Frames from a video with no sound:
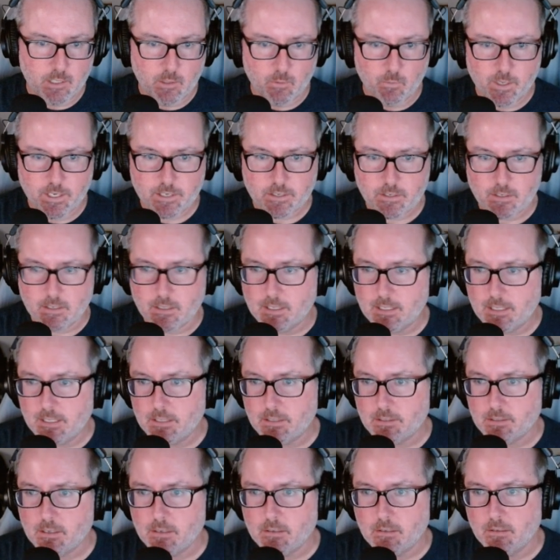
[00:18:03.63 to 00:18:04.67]
Witch
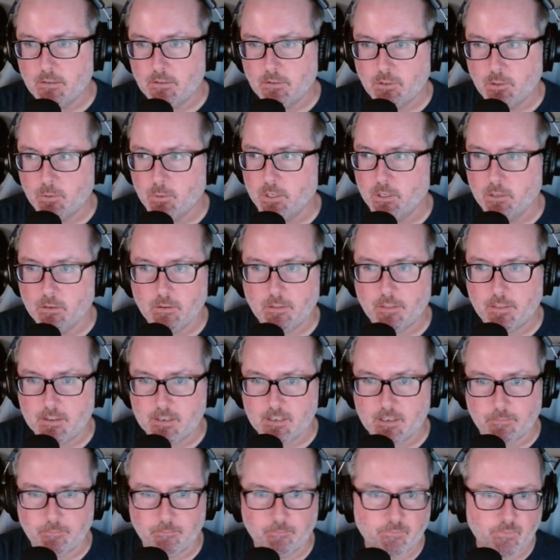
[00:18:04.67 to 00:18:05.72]
is doing her
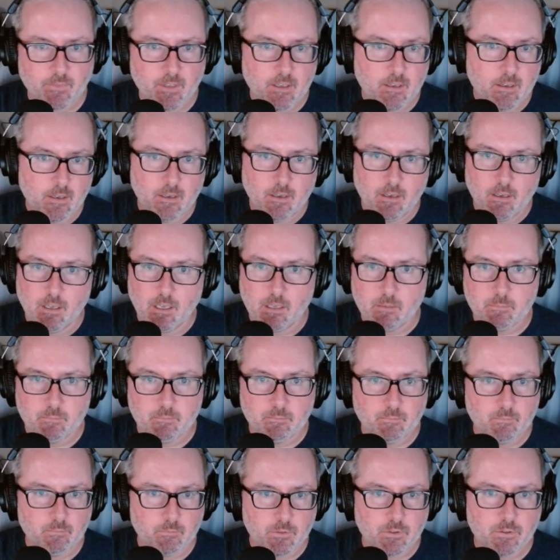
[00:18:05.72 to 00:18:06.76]
thing. I'm um,
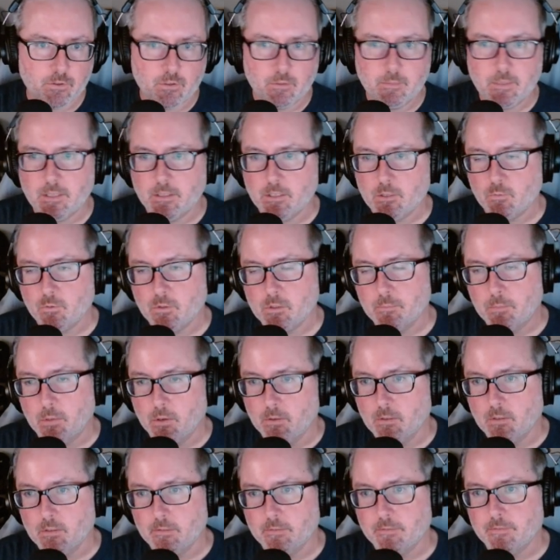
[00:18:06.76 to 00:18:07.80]
assuming this was
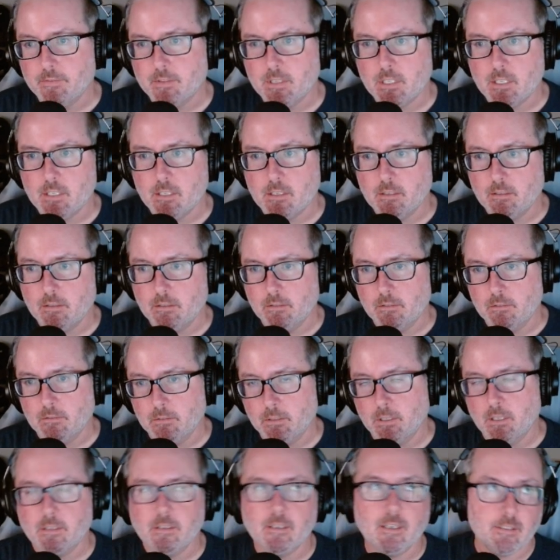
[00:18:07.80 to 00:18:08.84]
part of the, well,
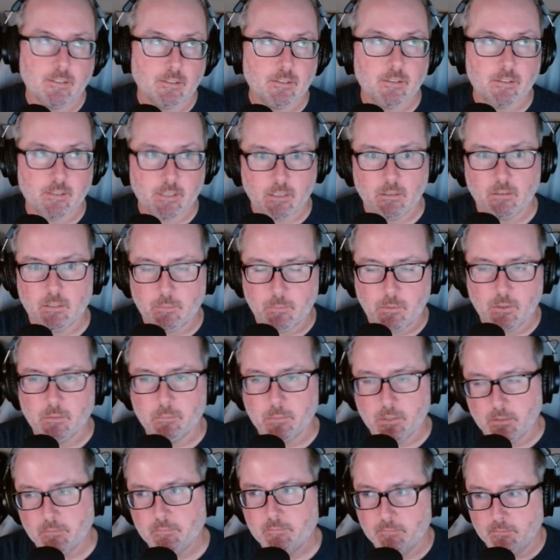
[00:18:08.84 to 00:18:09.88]
not necessarily part,
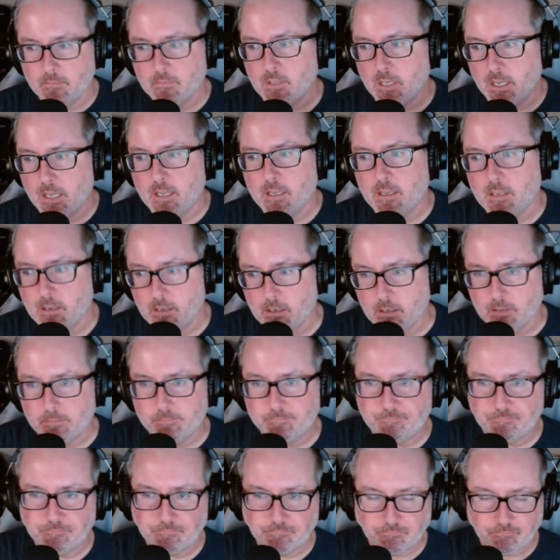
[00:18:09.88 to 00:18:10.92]
but a um,
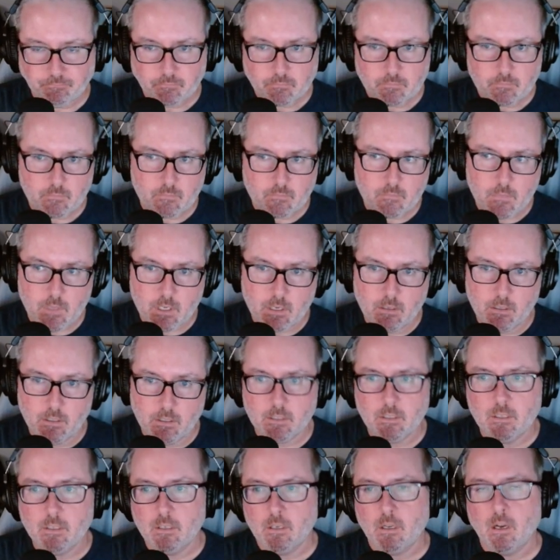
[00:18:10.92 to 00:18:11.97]

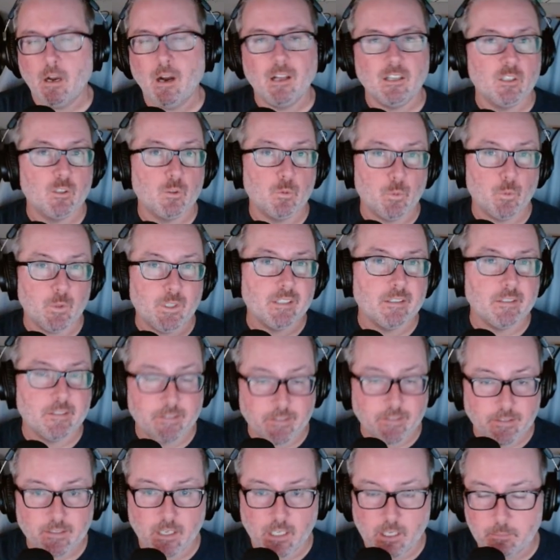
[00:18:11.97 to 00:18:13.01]
a, a, Halloween
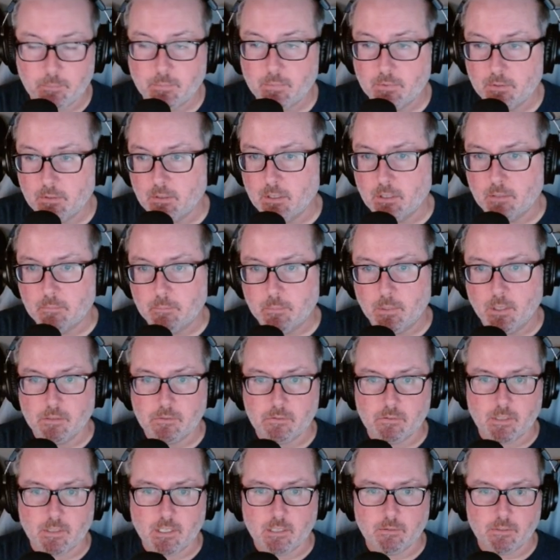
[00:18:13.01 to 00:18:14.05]
type uh,
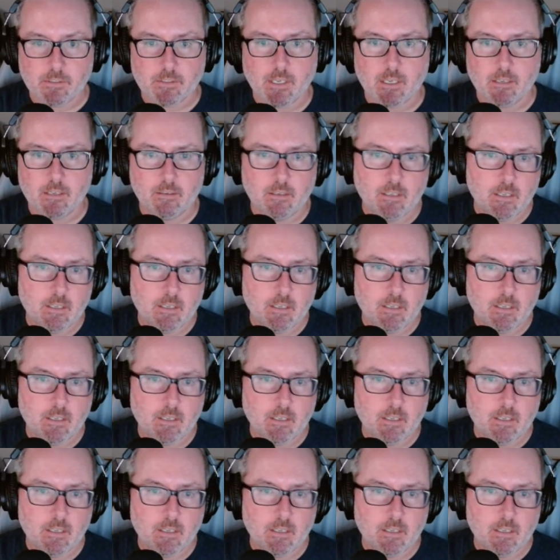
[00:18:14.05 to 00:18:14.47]
puzzle that was set.